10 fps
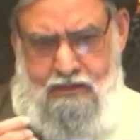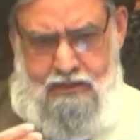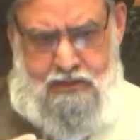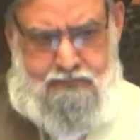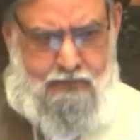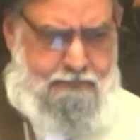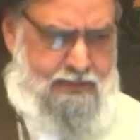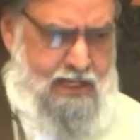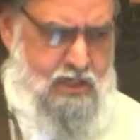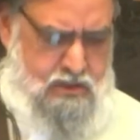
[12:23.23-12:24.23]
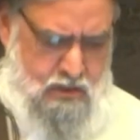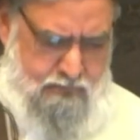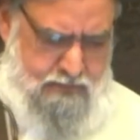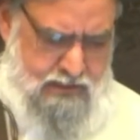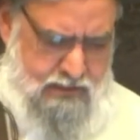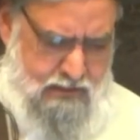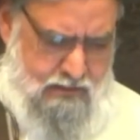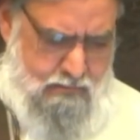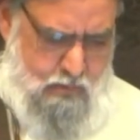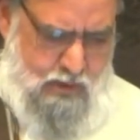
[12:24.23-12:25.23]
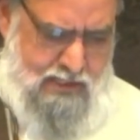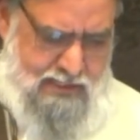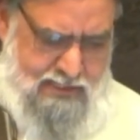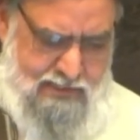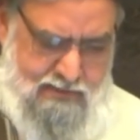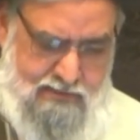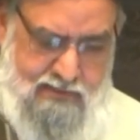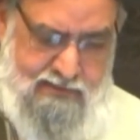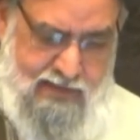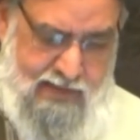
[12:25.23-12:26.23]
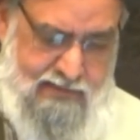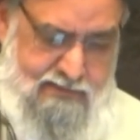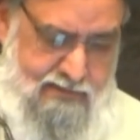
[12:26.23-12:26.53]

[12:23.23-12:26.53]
is fabrication of the Mughali and this and that.